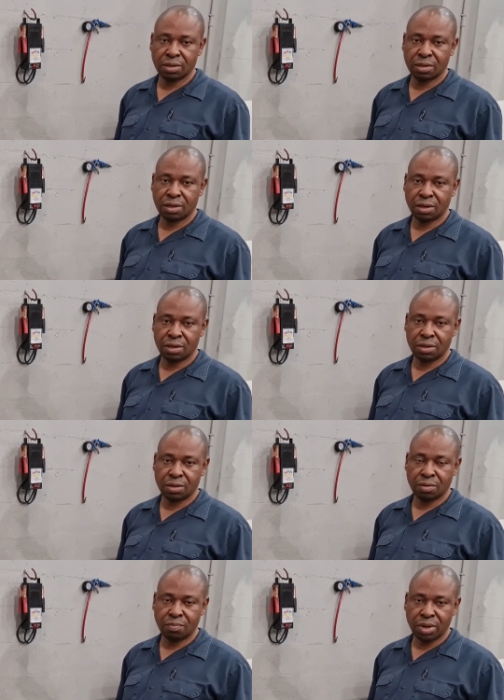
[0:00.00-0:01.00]

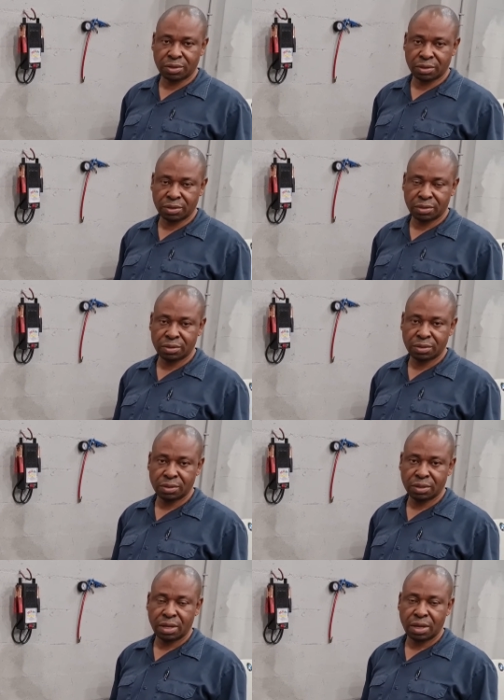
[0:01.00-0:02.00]
the metal
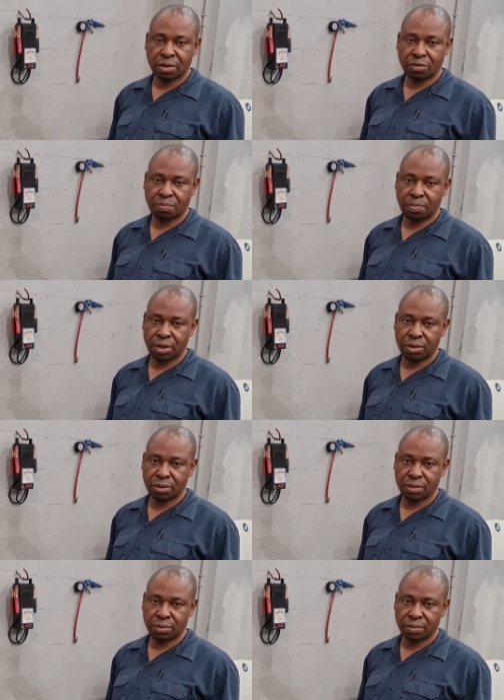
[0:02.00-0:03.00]
expand,
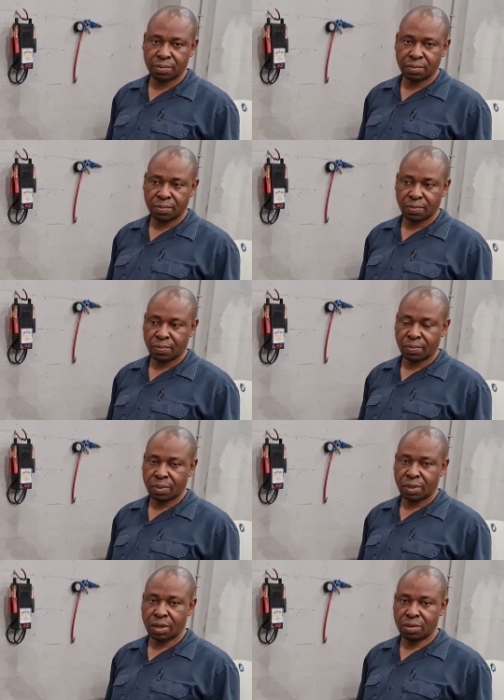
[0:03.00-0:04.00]

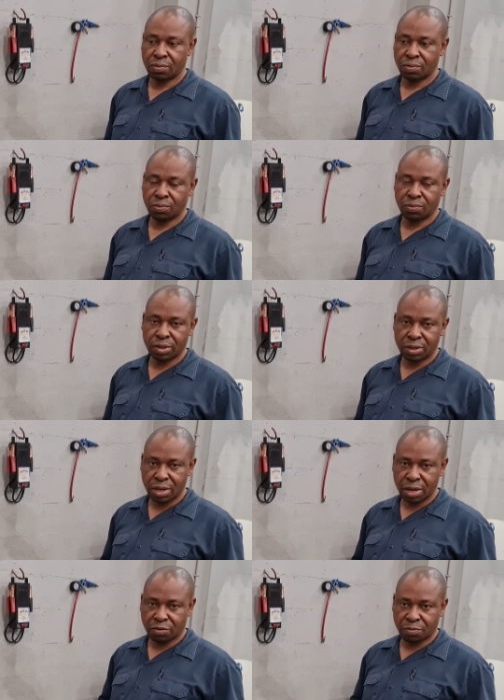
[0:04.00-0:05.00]
and when it
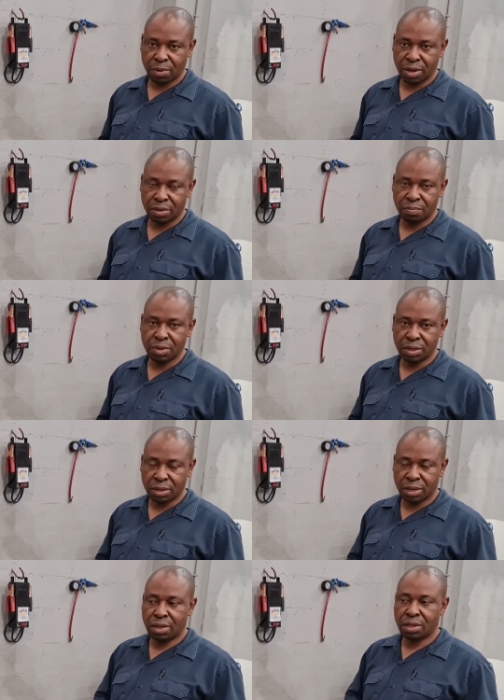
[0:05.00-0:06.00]
expands, it means
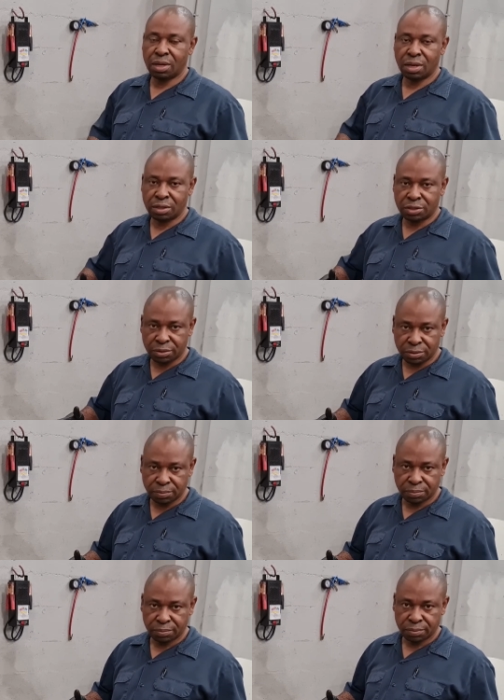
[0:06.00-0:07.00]
it gets larger,
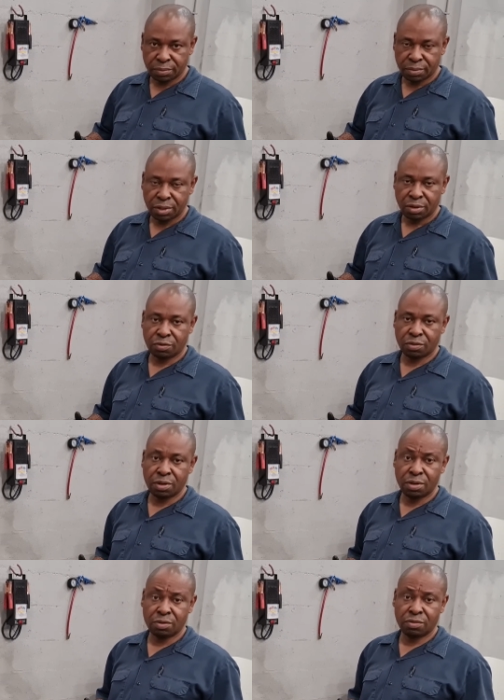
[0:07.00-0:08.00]
so
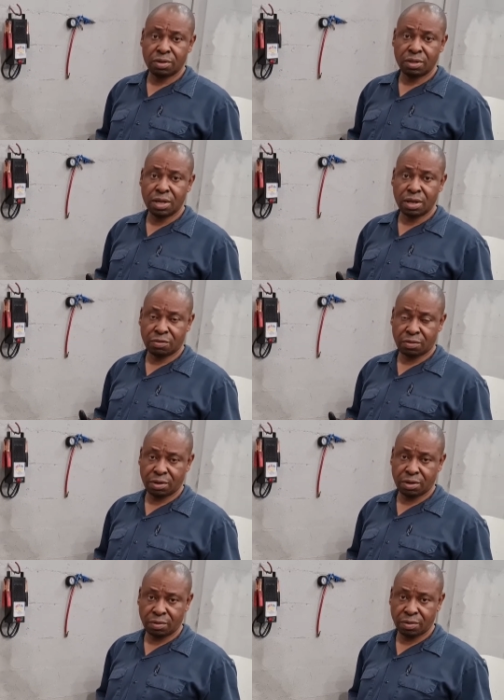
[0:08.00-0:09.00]
there's less
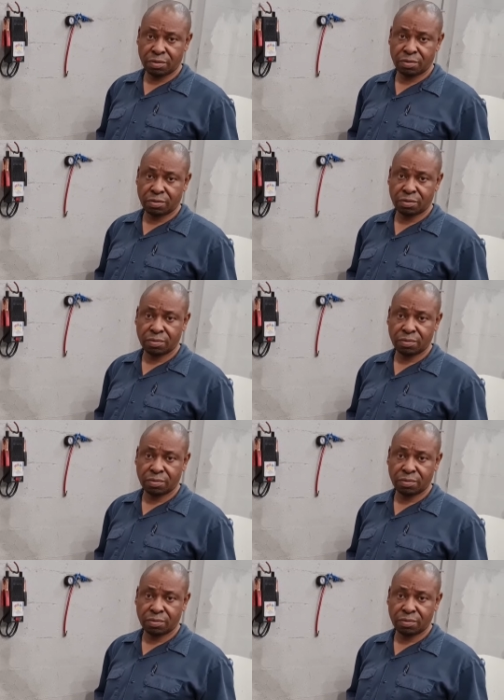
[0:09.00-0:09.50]
clearance